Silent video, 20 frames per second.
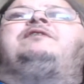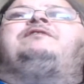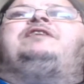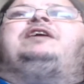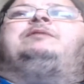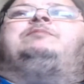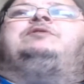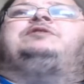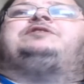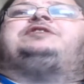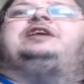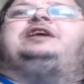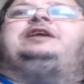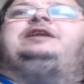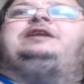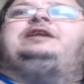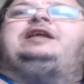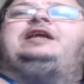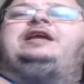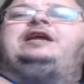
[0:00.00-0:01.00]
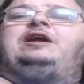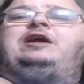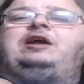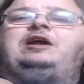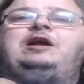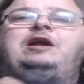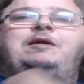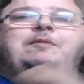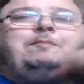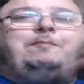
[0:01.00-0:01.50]
of Hamilton here,
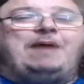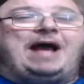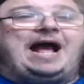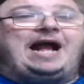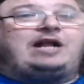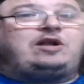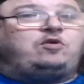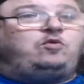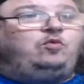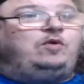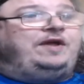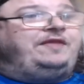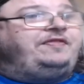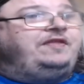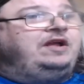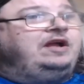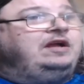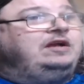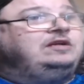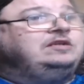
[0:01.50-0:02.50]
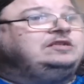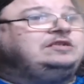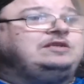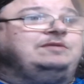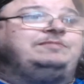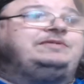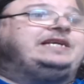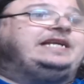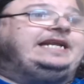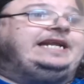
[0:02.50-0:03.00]
back with
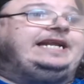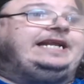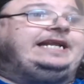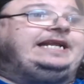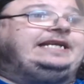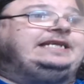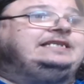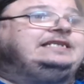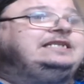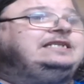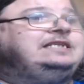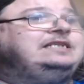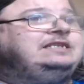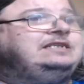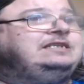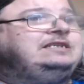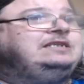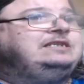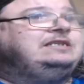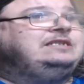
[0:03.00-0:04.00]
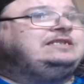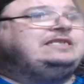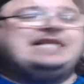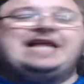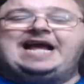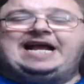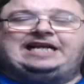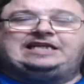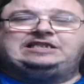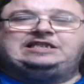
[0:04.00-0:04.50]
some Canadian
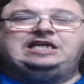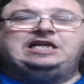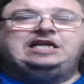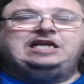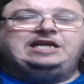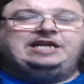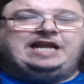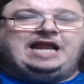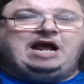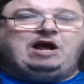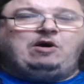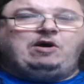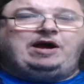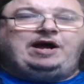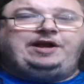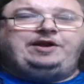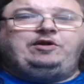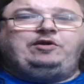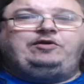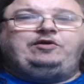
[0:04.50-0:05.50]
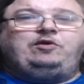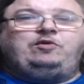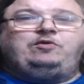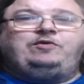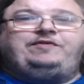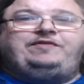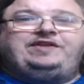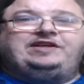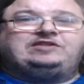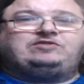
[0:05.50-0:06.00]
snacks. Now, I don't know where
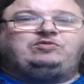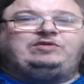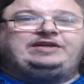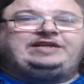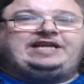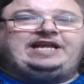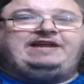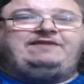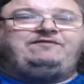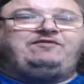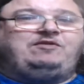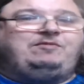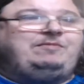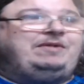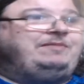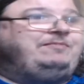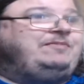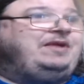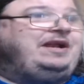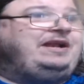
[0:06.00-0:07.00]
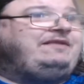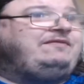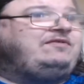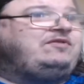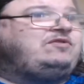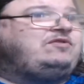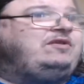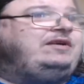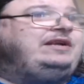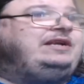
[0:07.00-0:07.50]
this one came from. I'm not even
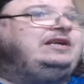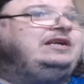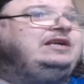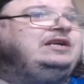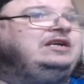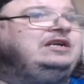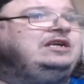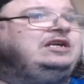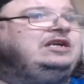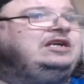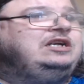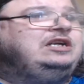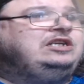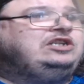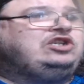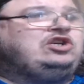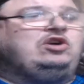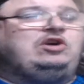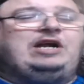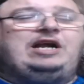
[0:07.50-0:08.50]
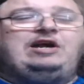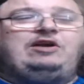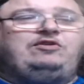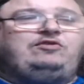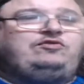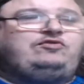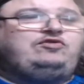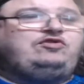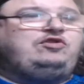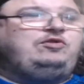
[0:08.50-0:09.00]
quite sure
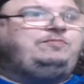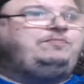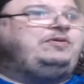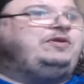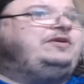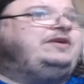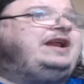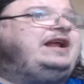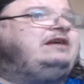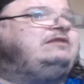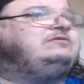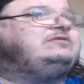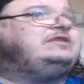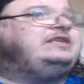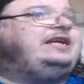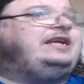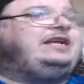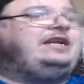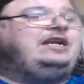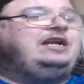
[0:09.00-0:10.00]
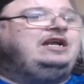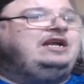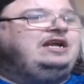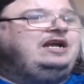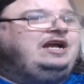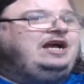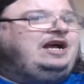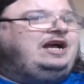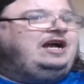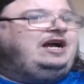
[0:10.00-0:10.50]
how to pronounce it.
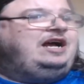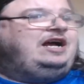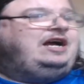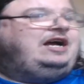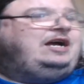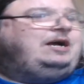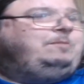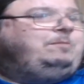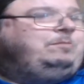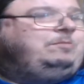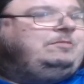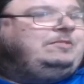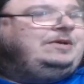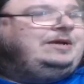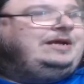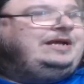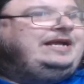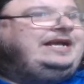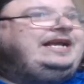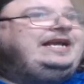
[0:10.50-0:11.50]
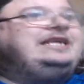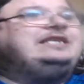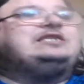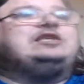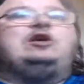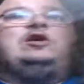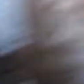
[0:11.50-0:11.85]
Um, it's